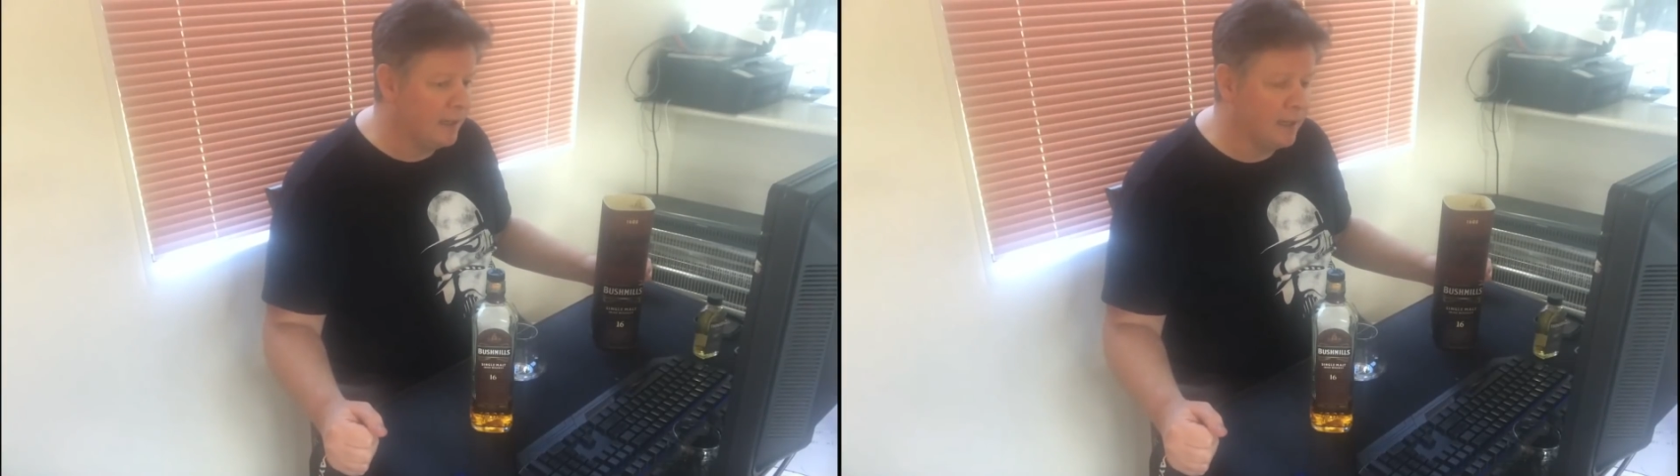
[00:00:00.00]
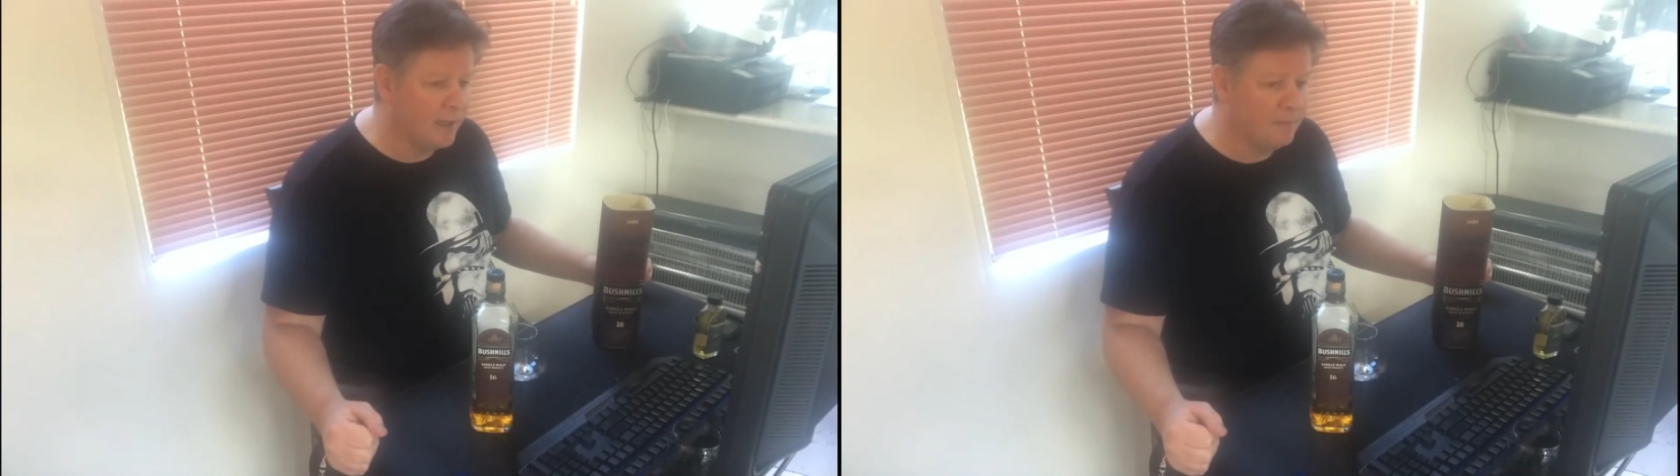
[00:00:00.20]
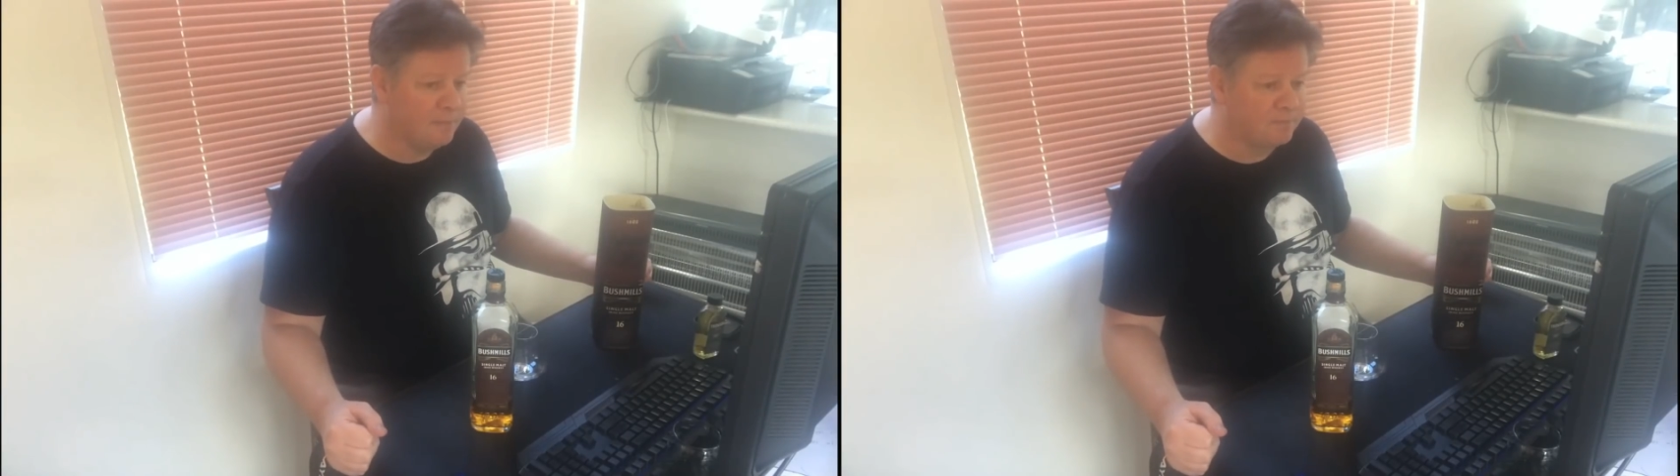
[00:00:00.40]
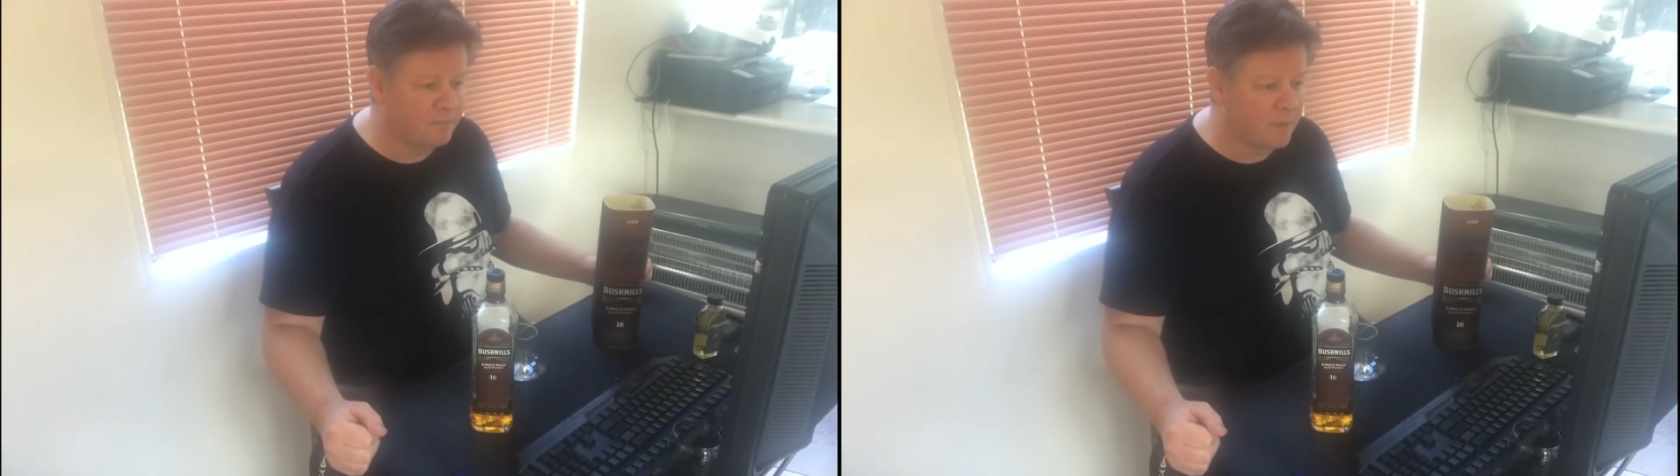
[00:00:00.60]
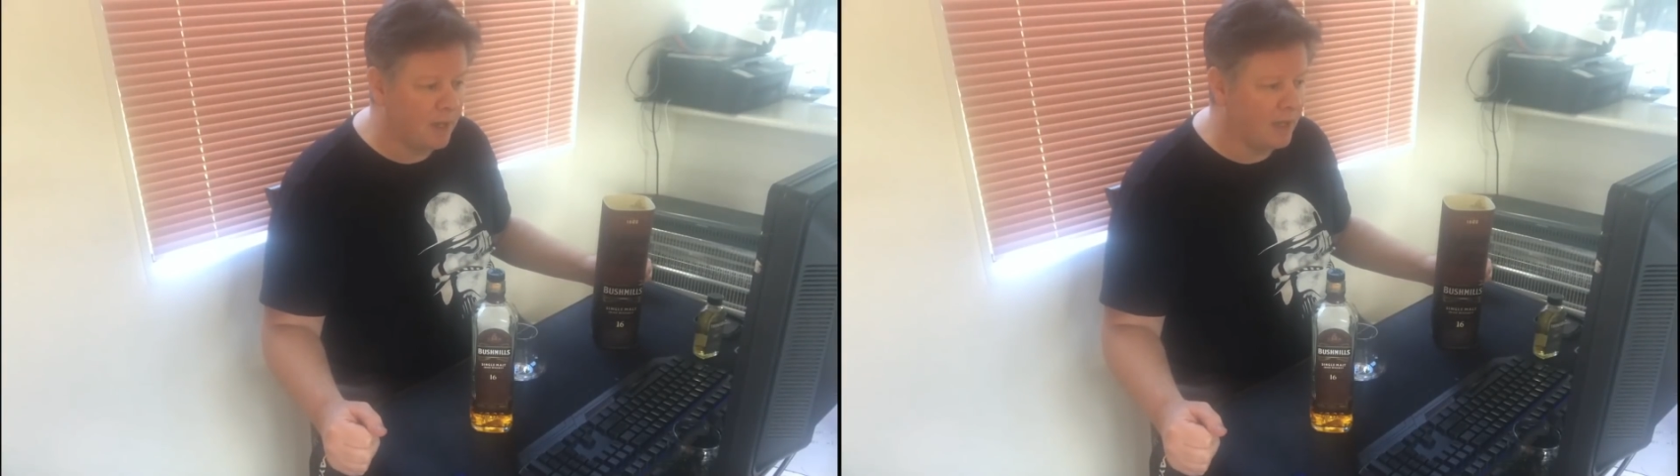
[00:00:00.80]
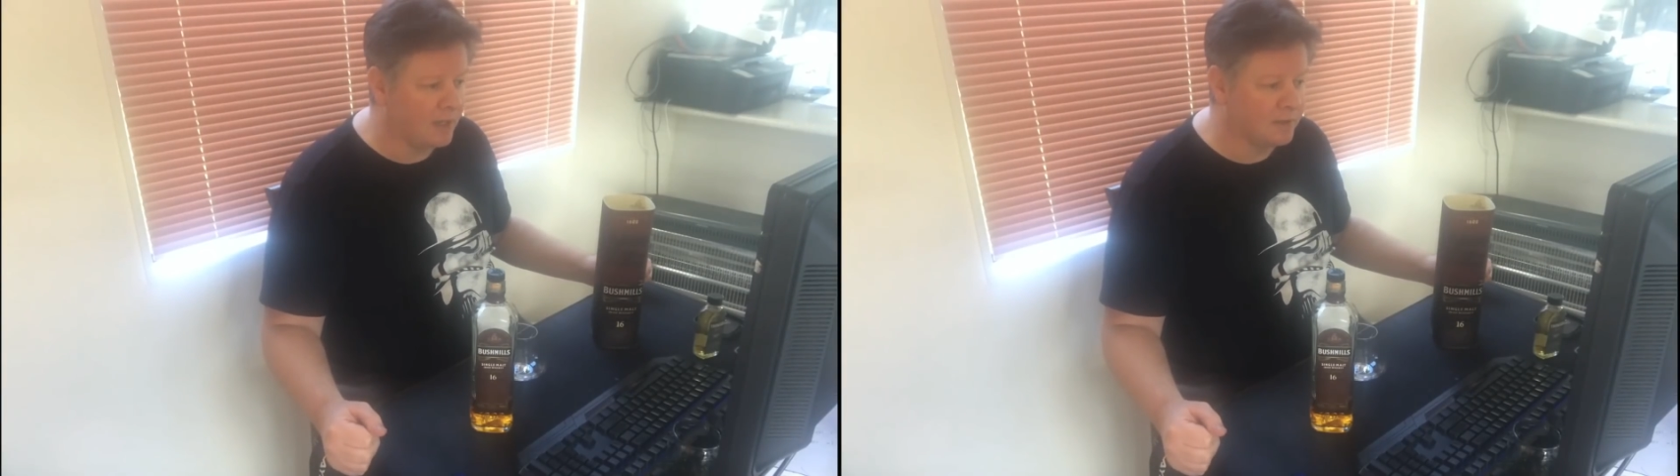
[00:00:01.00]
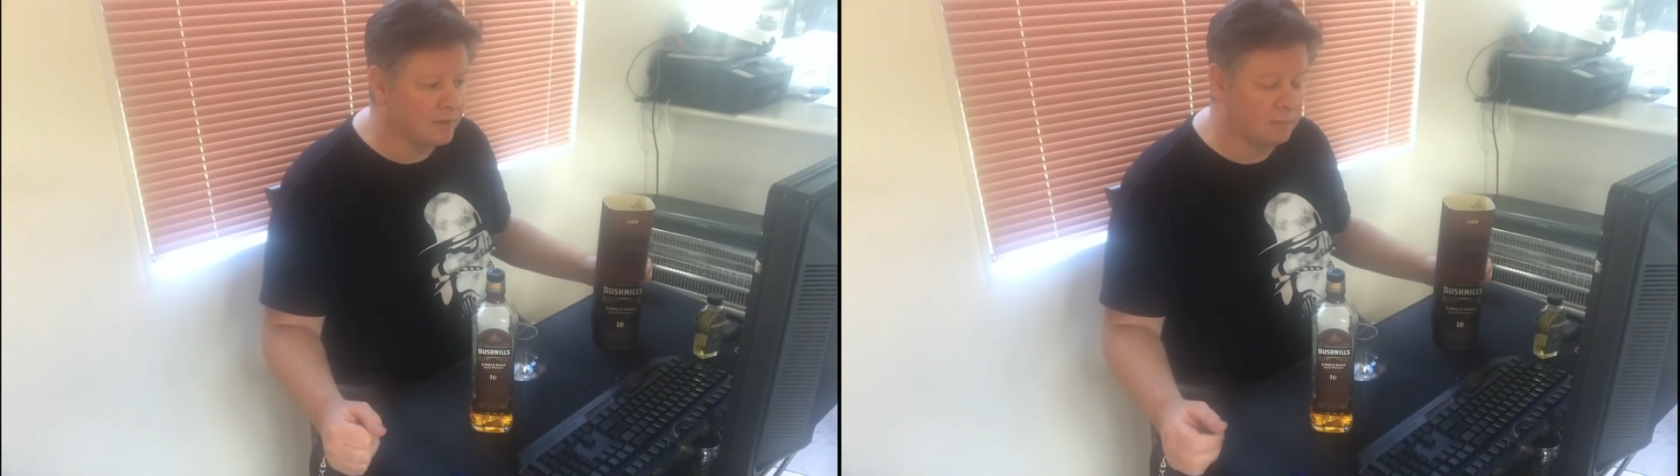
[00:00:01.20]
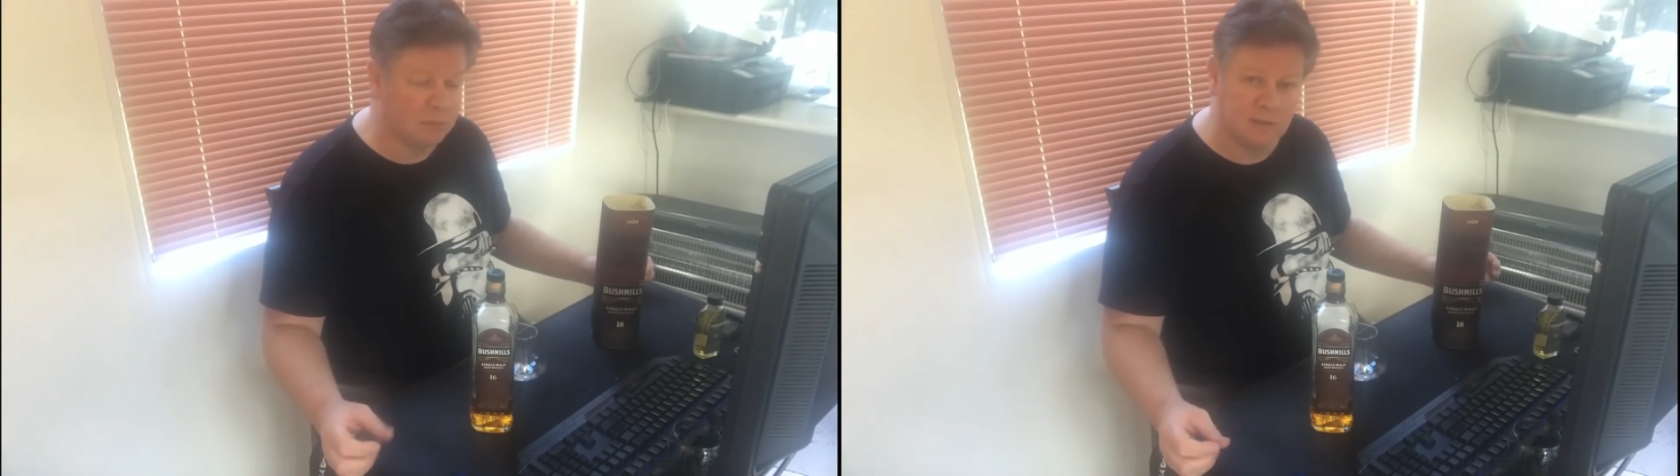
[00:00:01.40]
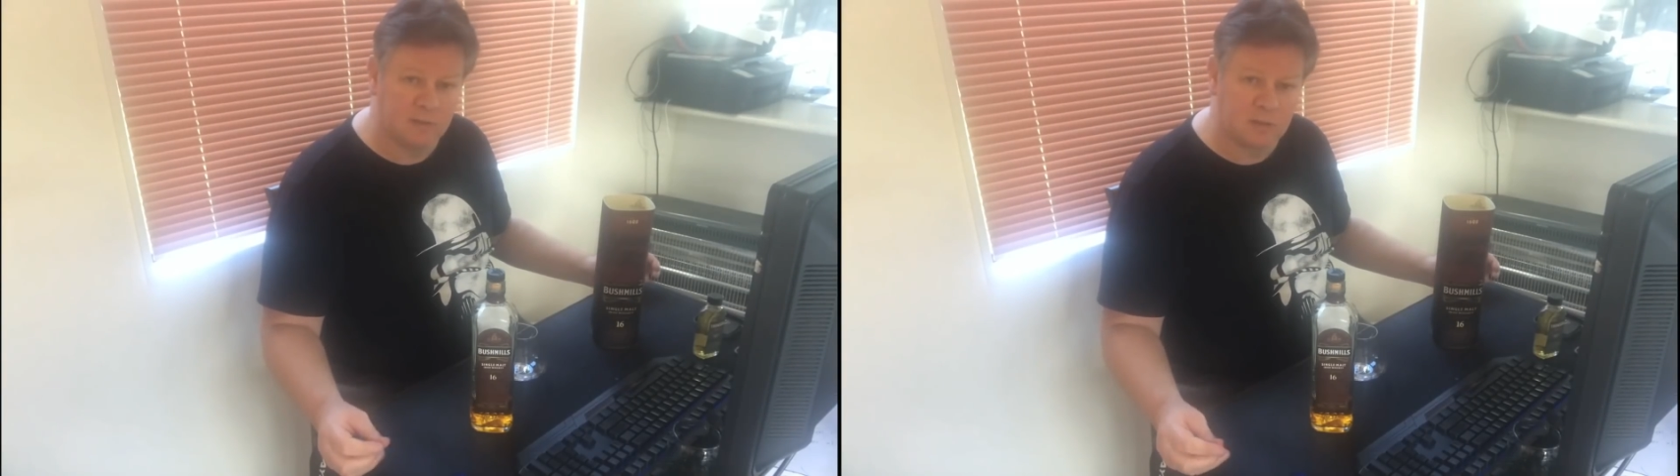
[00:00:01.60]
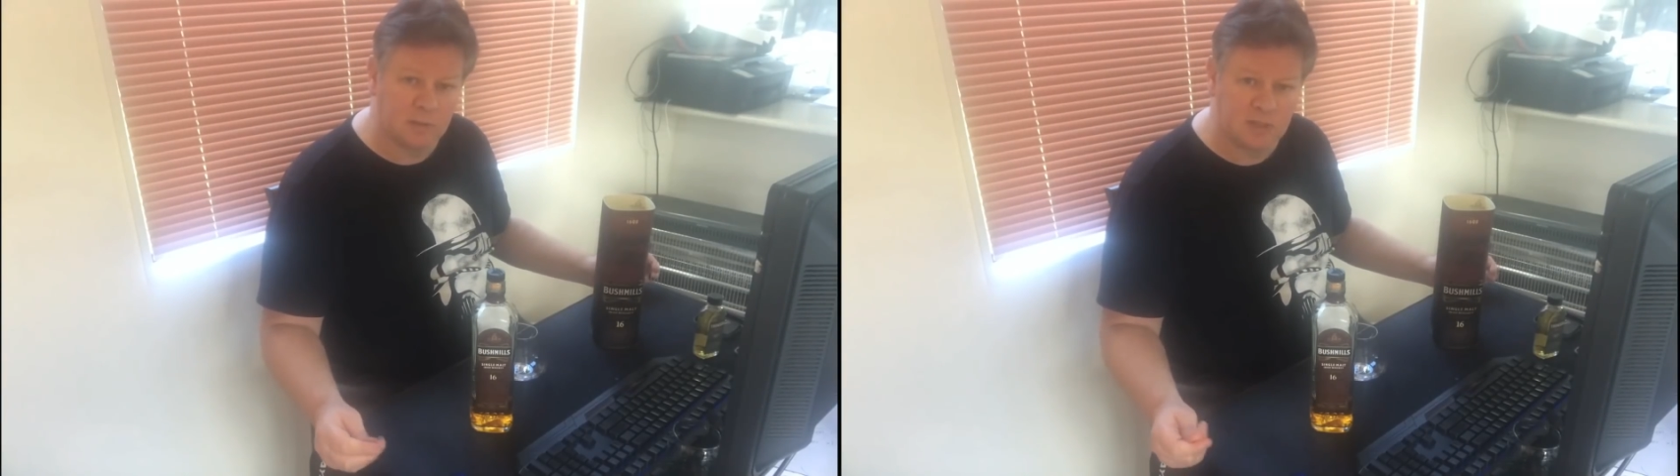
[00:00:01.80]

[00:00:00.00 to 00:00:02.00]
and I believe he's going